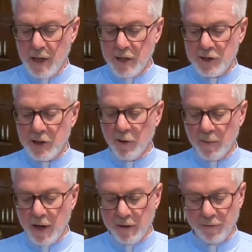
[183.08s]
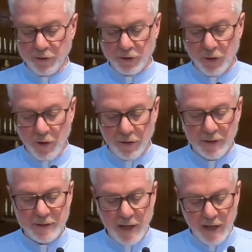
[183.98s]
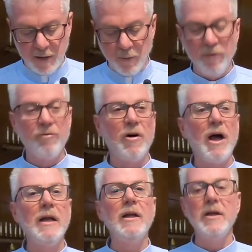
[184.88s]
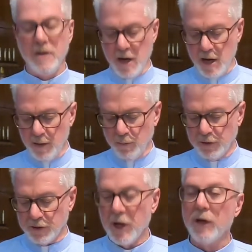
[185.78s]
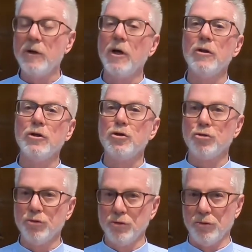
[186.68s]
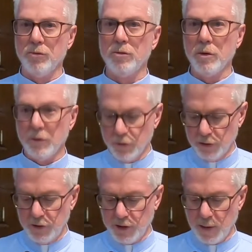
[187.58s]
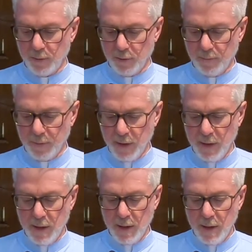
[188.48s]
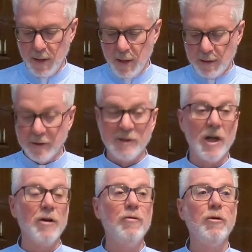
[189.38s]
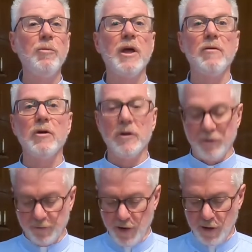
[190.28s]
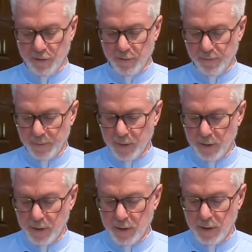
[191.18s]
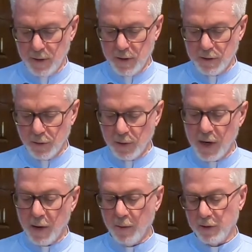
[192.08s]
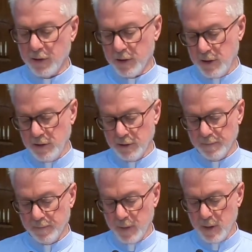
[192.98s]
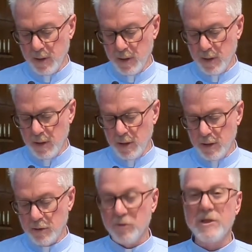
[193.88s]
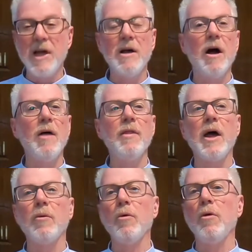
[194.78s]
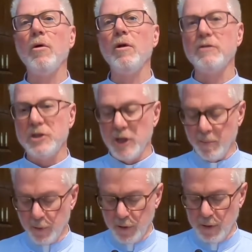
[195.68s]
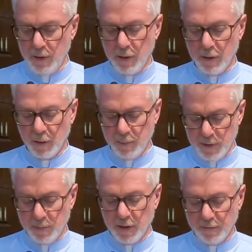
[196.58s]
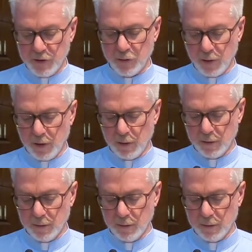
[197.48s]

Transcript: Jeremiah foresaw the day when finally God would send the true Good Shepherd, descended from David, his father, to inherit the kingdom, to take on that role of shepherding the people of Israel,